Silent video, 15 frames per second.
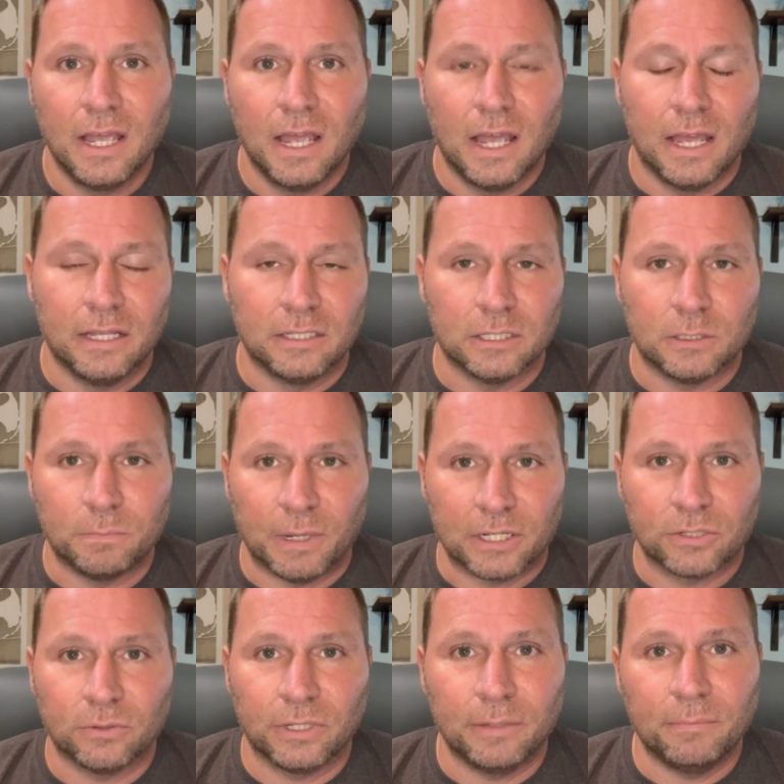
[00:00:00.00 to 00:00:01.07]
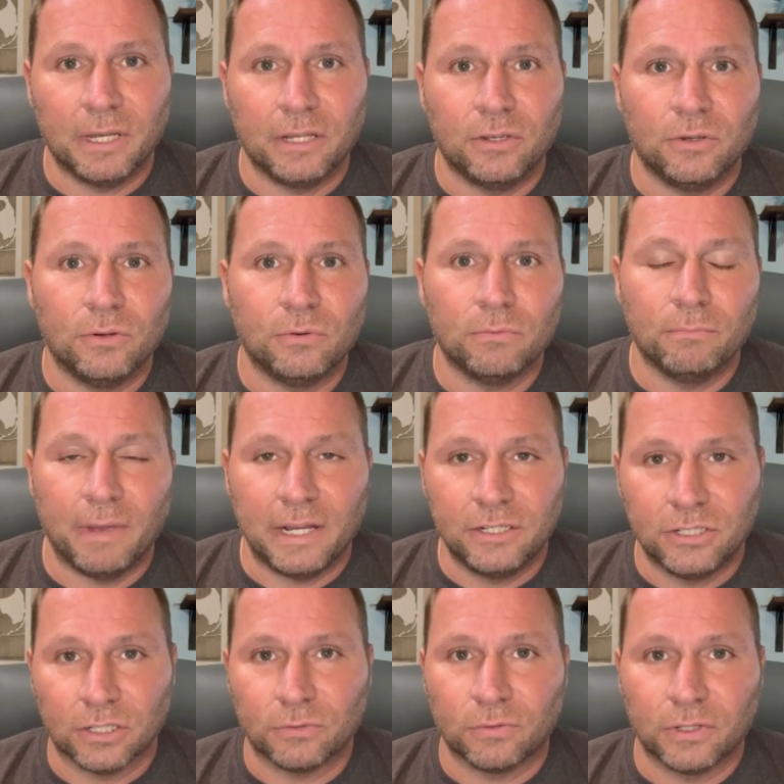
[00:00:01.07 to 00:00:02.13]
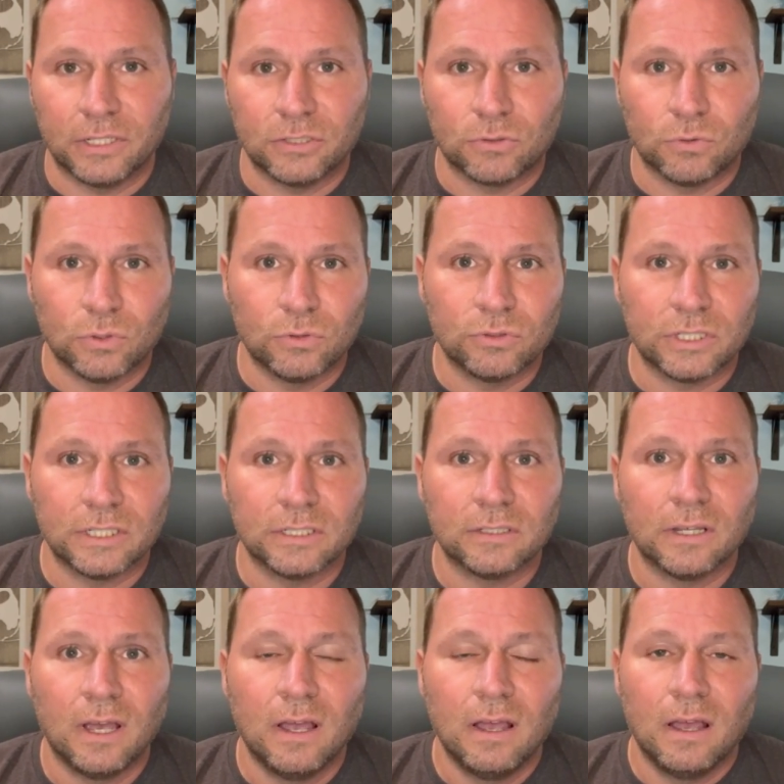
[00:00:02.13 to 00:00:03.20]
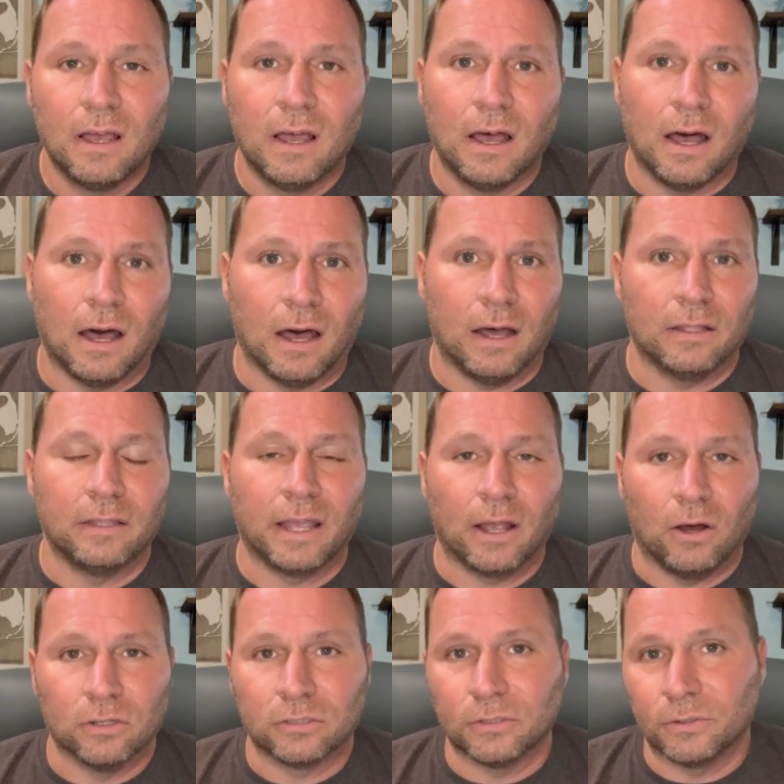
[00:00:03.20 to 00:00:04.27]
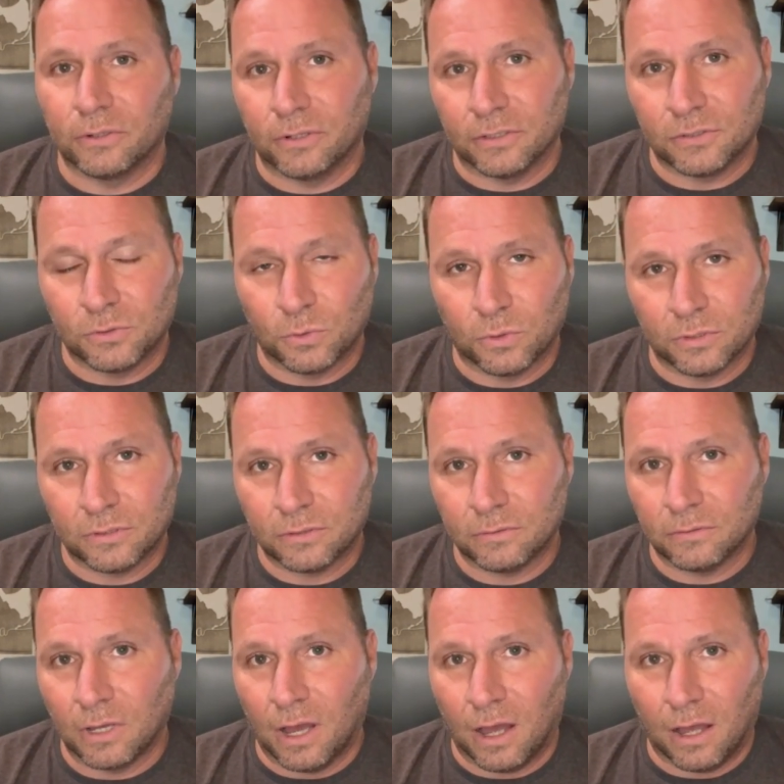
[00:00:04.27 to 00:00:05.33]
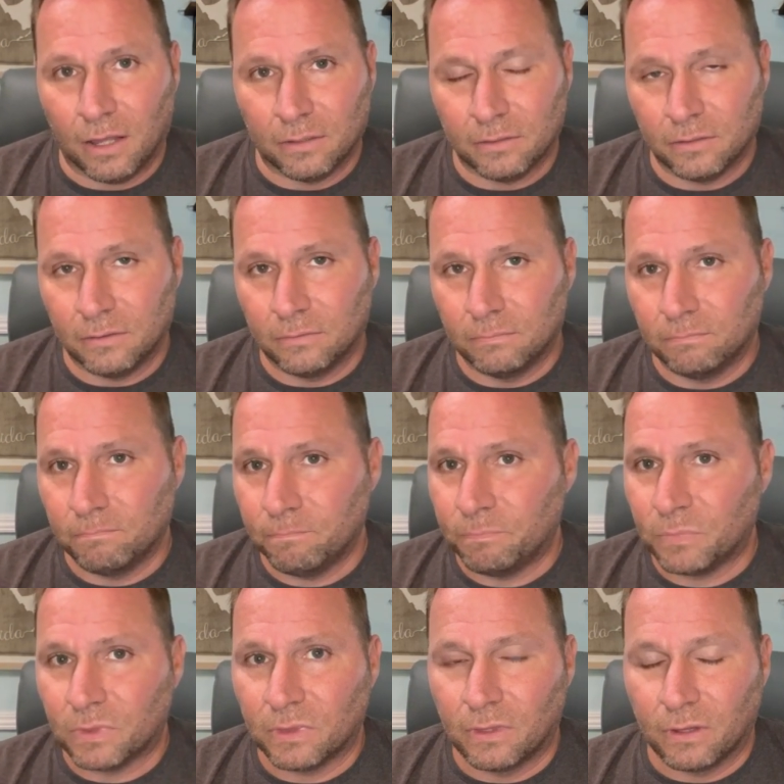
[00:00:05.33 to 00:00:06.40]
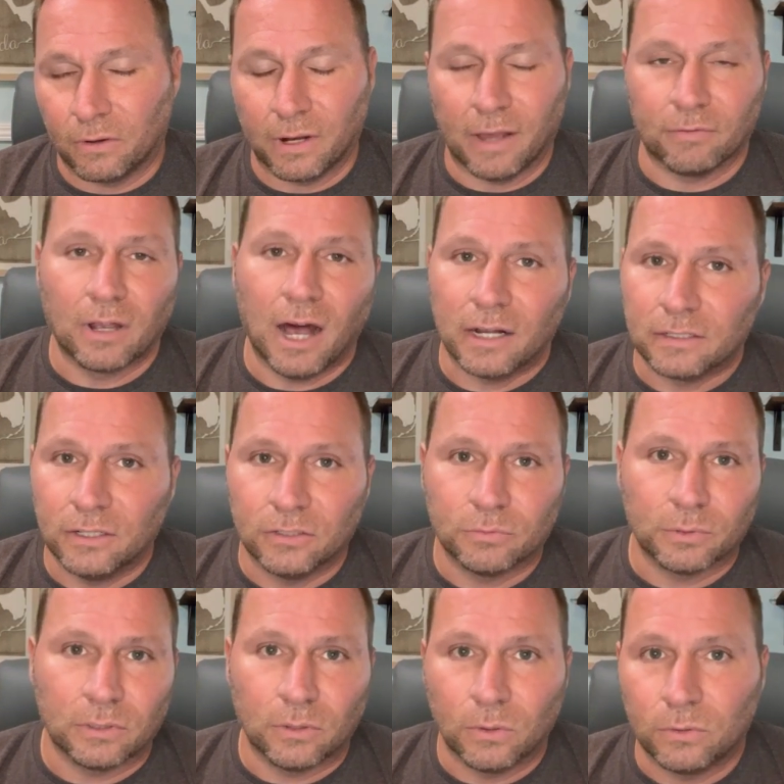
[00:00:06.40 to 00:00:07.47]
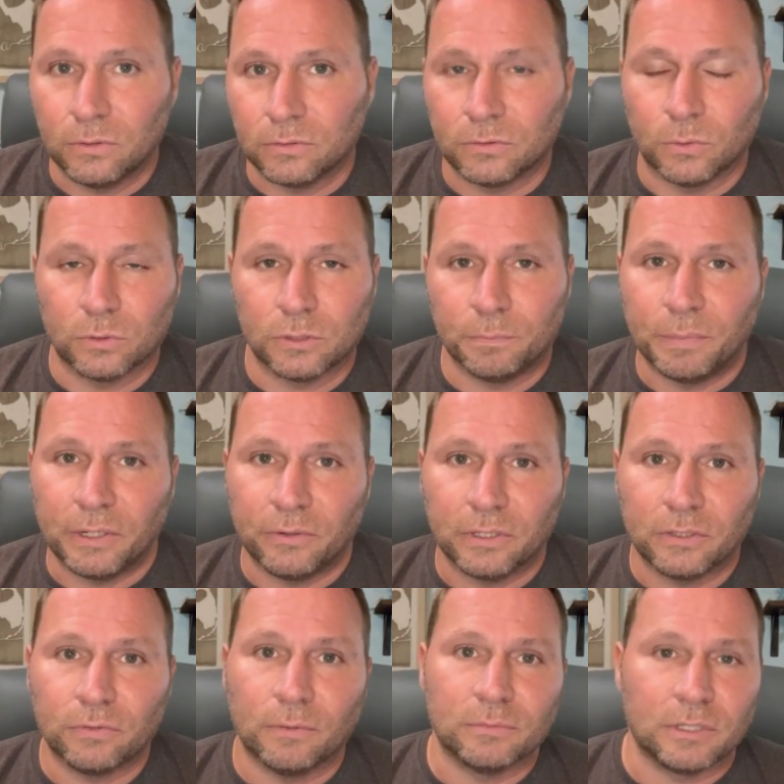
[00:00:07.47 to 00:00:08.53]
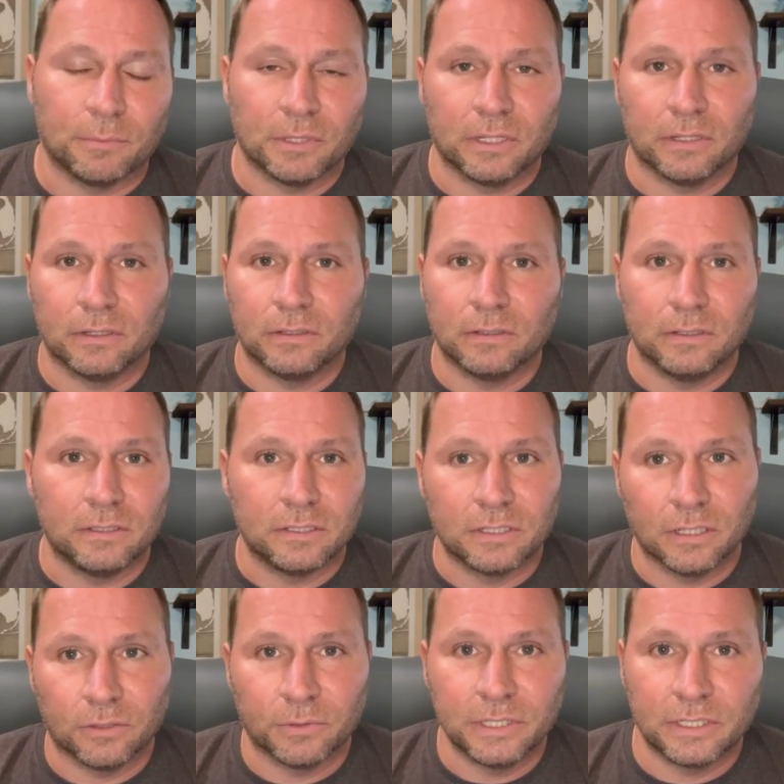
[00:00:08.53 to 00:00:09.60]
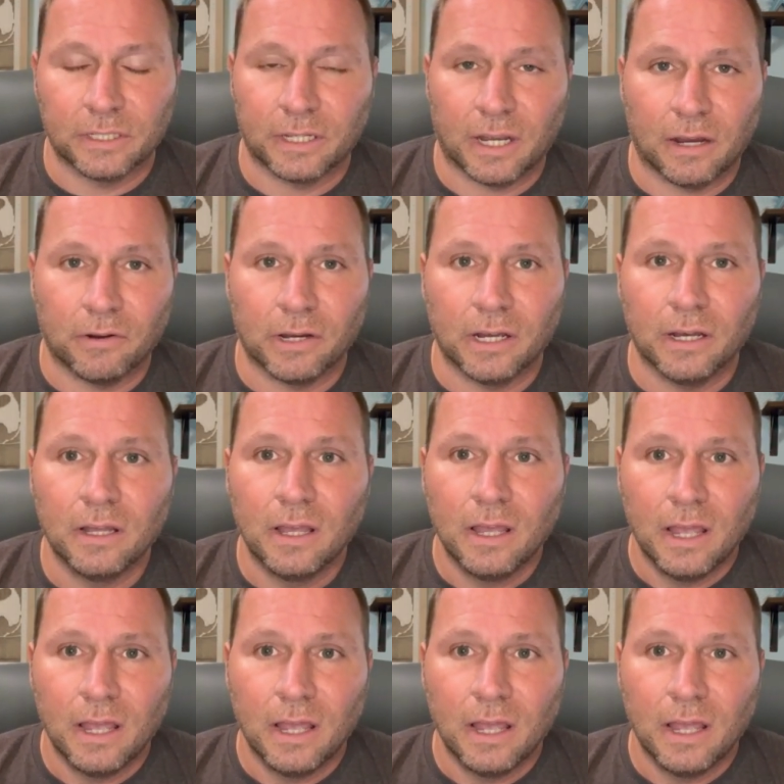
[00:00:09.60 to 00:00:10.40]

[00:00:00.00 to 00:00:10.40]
It's a specialty menu made just for these cruises. They also are going to source, they're going to have cocktails with local sourced spirits from some of the distilleries in the area.